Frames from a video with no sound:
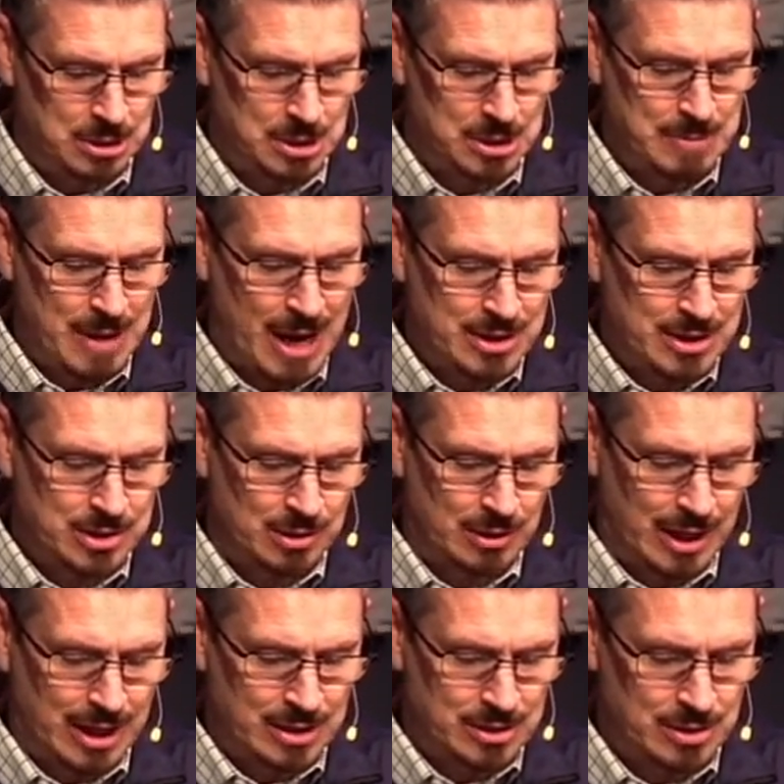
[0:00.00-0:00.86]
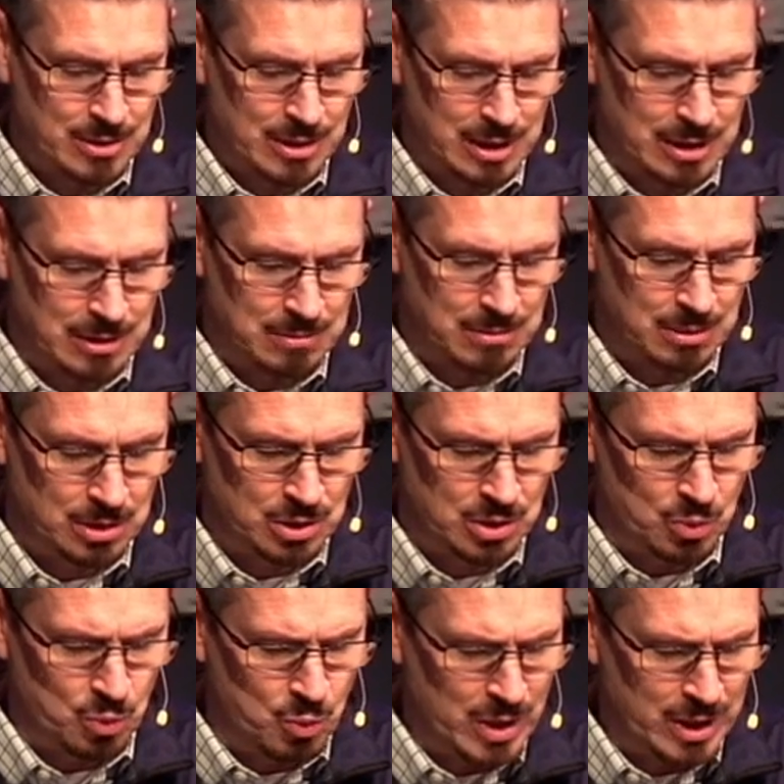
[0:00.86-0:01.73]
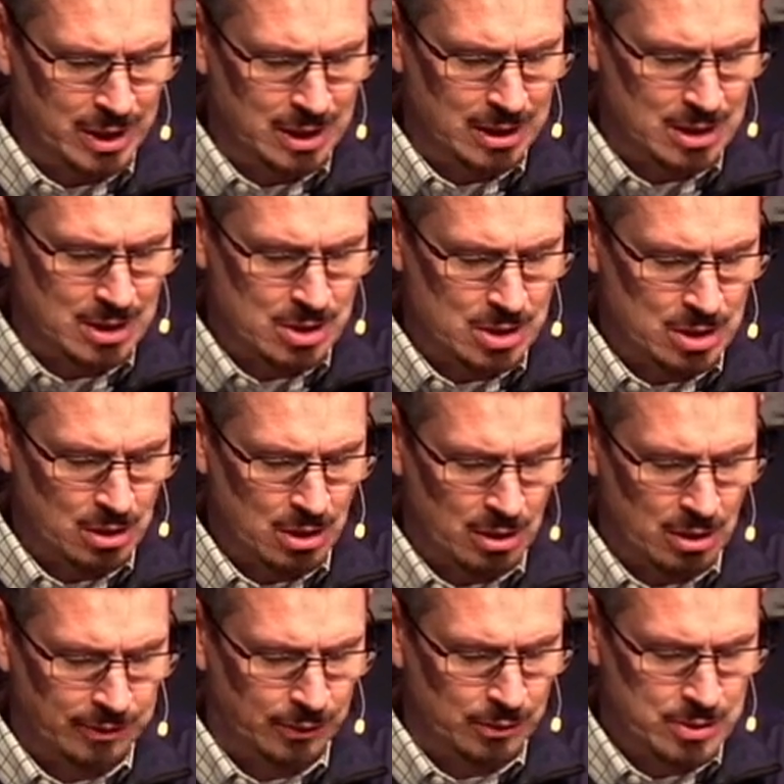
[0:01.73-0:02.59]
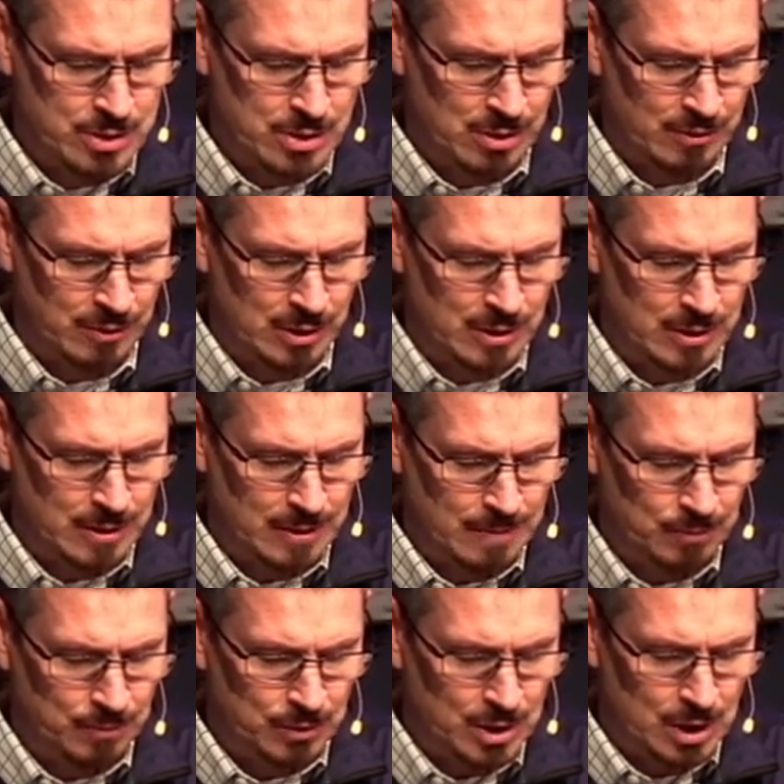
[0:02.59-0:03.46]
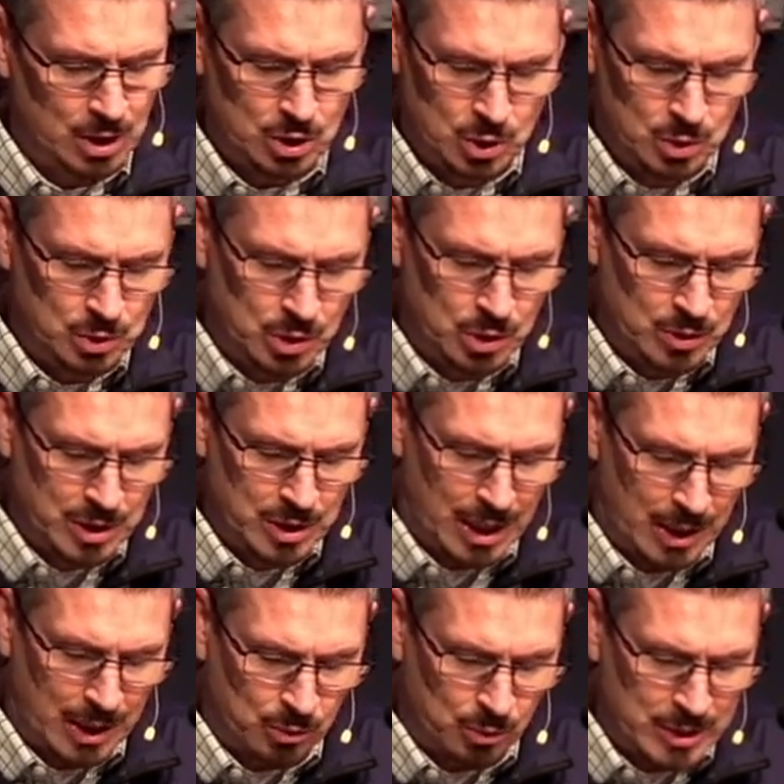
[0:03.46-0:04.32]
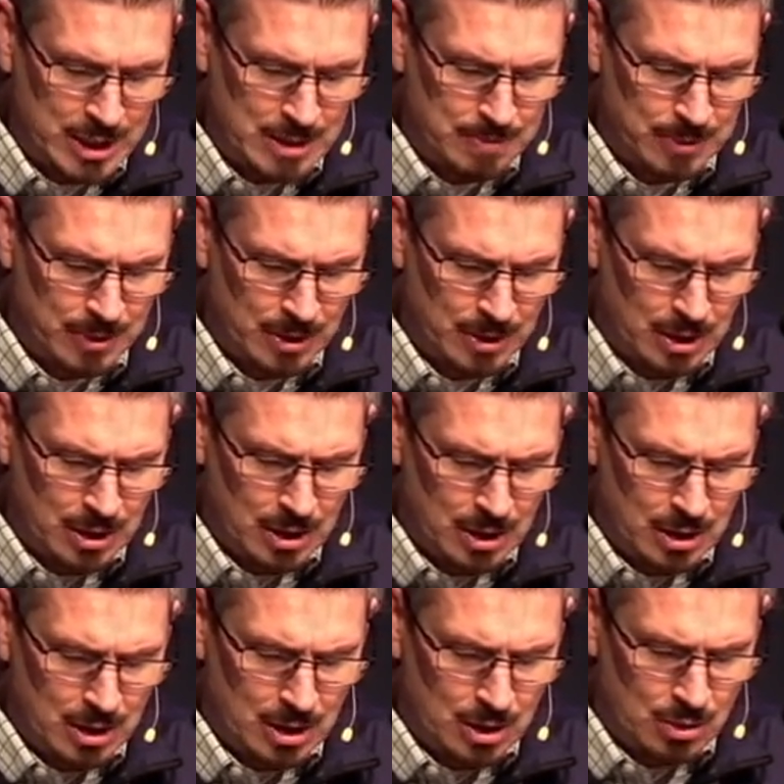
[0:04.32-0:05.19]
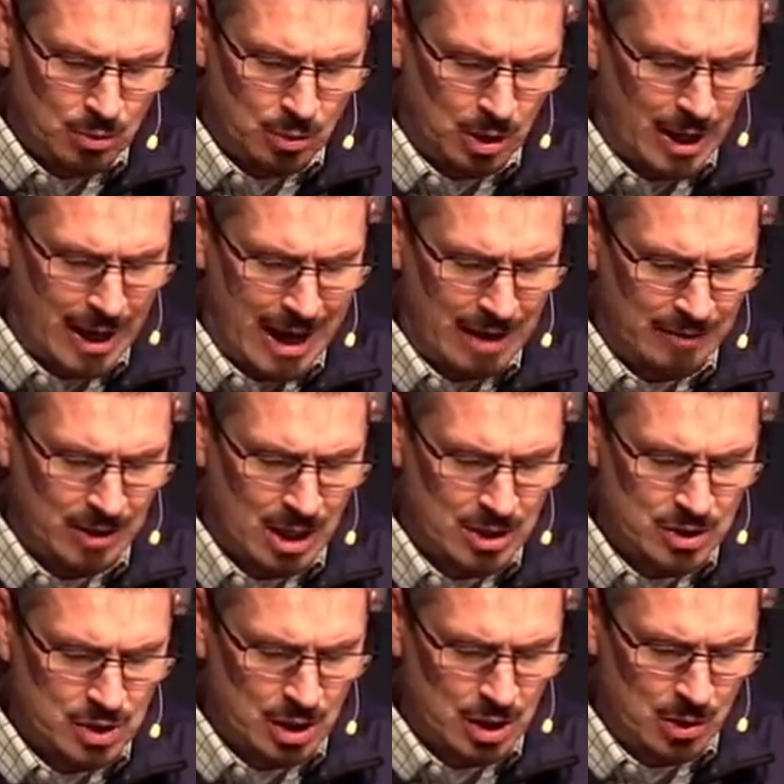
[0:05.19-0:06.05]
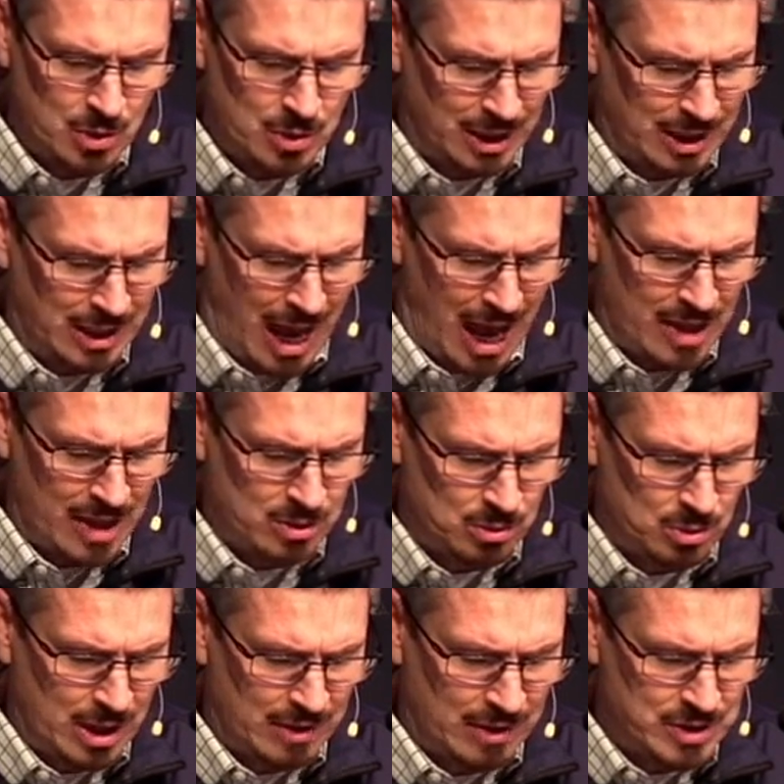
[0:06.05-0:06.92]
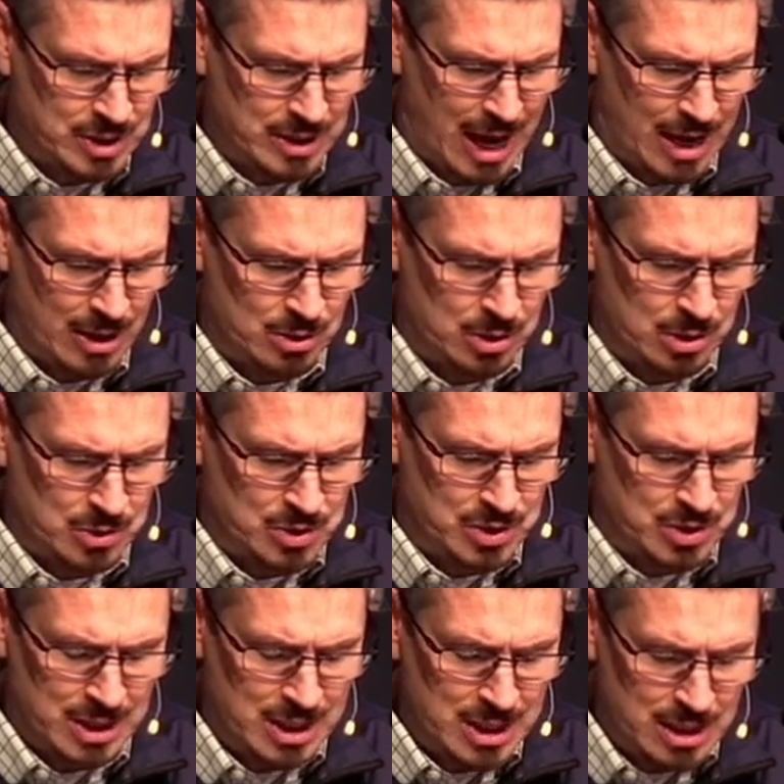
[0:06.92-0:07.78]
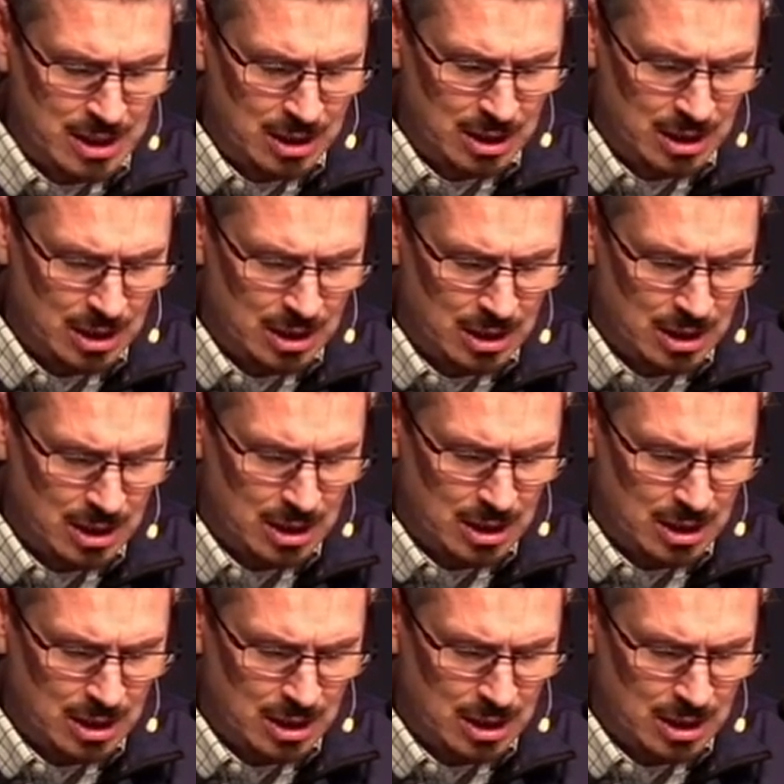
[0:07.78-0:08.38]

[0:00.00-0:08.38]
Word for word: But his master answered him, You wicked and slothful servant, you knew that I reap where I have not sown, and gather where I have scattered no seed,